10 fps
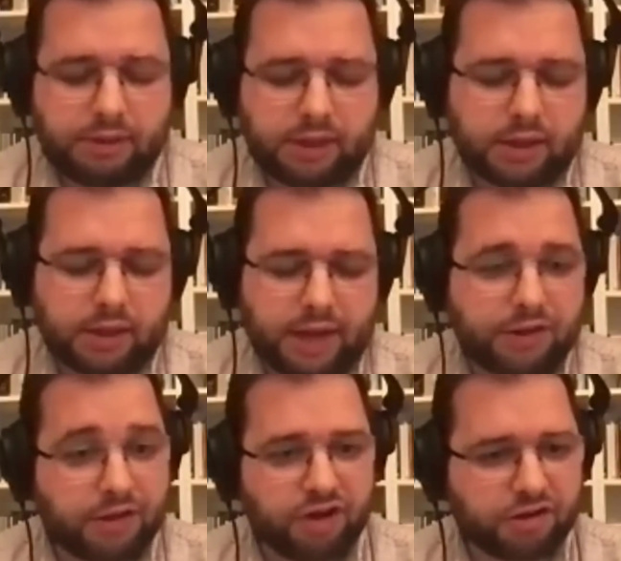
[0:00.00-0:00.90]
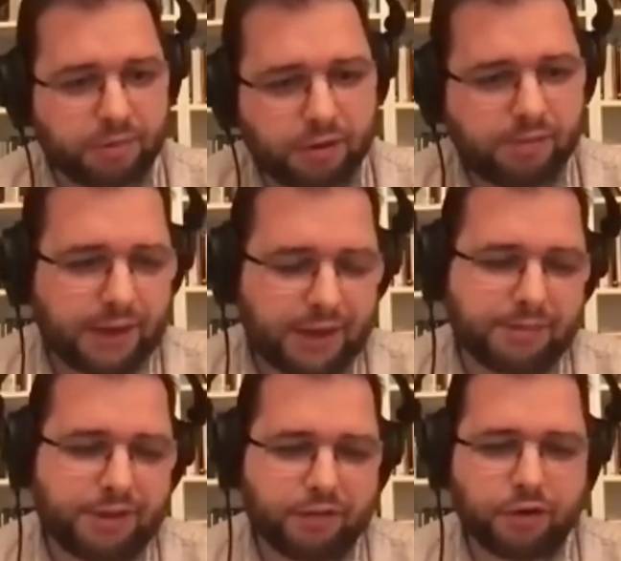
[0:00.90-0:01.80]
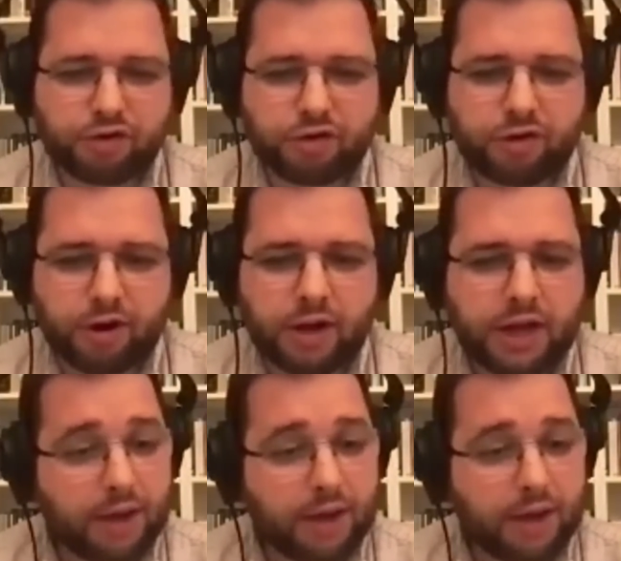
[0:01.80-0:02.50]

uh, how digestible um, their versions are.